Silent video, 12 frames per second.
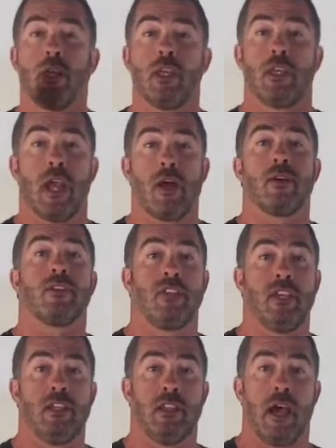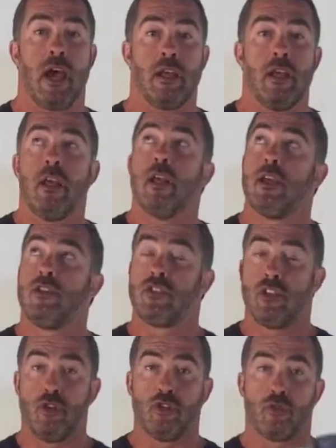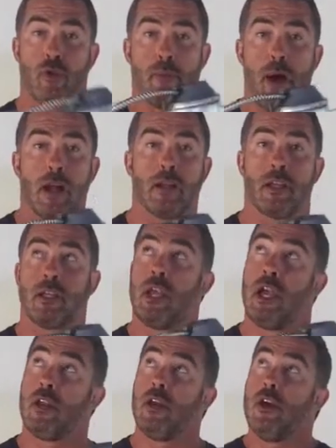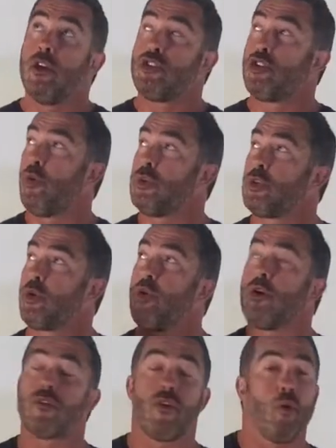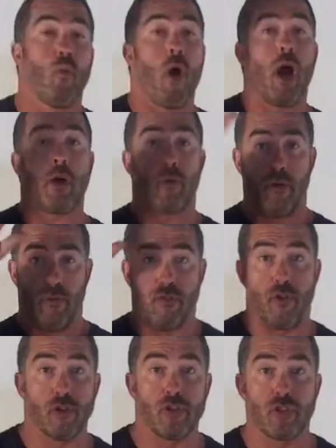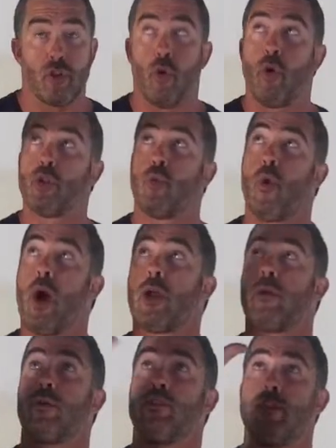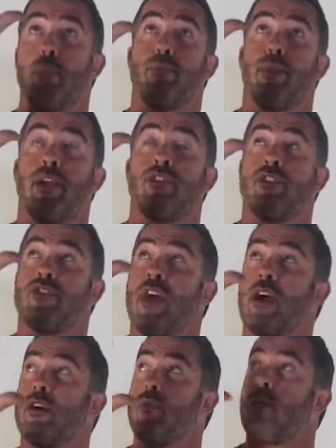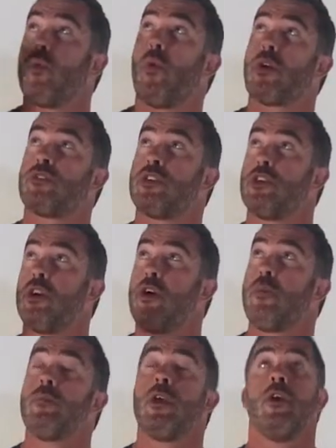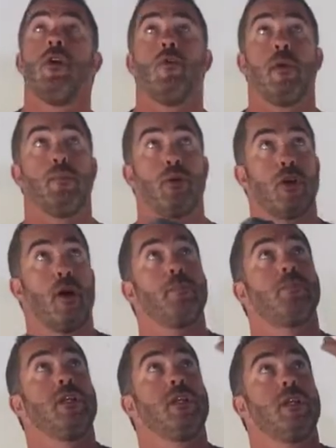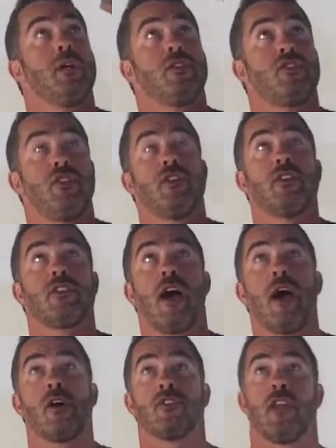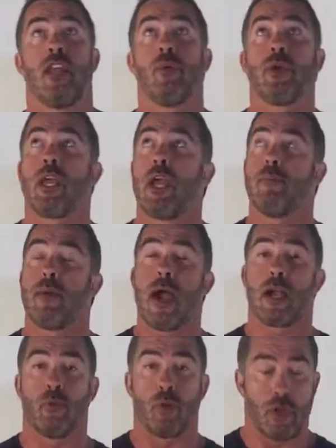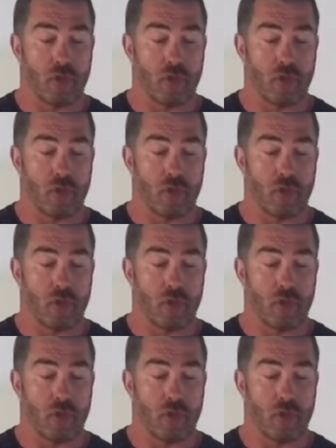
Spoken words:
we can guarantee that is to use a remodeling can. So we did all of our wiring first. All the wiring was in place exactly where it wanted to go. We put up the ceiling tiles, and then we came back and we're